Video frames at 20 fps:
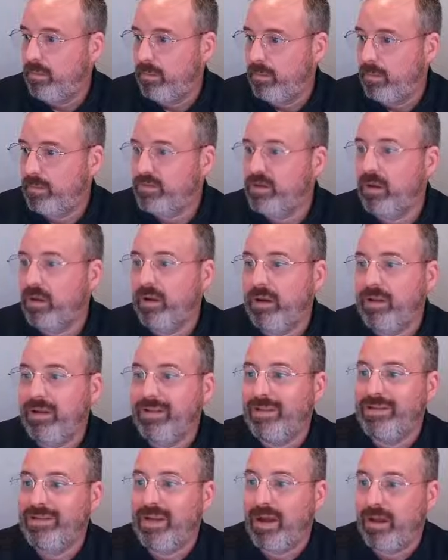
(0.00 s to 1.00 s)
sorry,
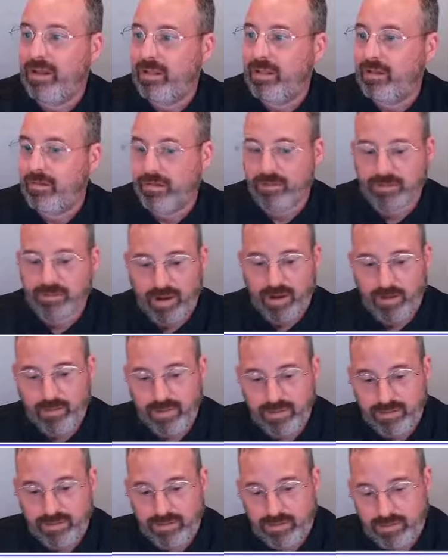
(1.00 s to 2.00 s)
it's not clear
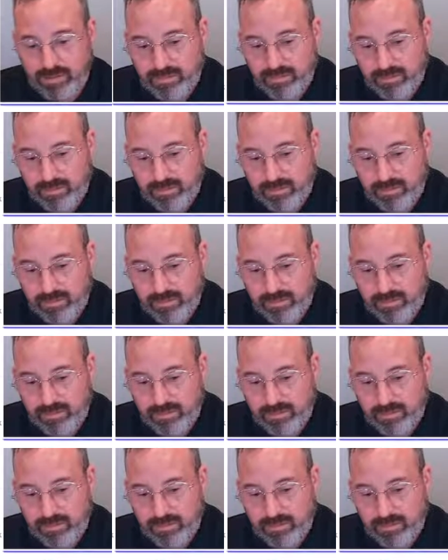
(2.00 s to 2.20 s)
assignments.